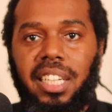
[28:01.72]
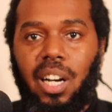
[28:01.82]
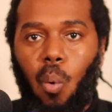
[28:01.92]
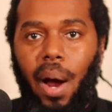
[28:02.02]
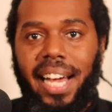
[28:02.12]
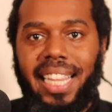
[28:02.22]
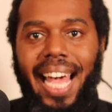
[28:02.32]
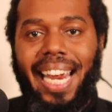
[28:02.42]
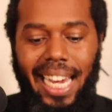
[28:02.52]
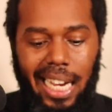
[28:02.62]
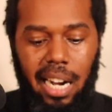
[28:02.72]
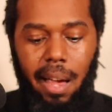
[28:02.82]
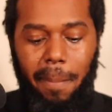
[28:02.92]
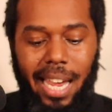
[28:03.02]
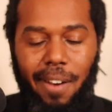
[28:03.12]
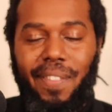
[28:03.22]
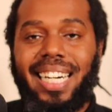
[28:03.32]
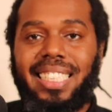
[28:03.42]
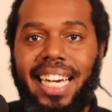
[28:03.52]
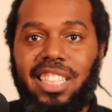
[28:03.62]
it in a way that it can be
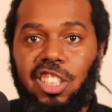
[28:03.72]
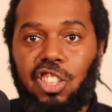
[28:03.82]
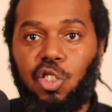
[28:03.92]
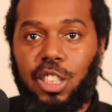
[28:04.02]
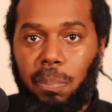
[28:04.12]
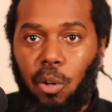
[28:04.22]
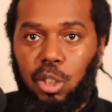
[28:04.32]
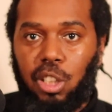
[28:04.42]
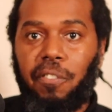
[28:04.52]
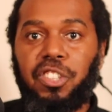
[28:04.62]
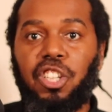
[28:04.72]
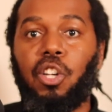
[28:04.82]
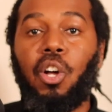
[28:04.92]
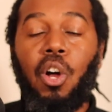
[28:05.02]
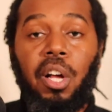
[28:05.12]
advantageous, you expose yourself to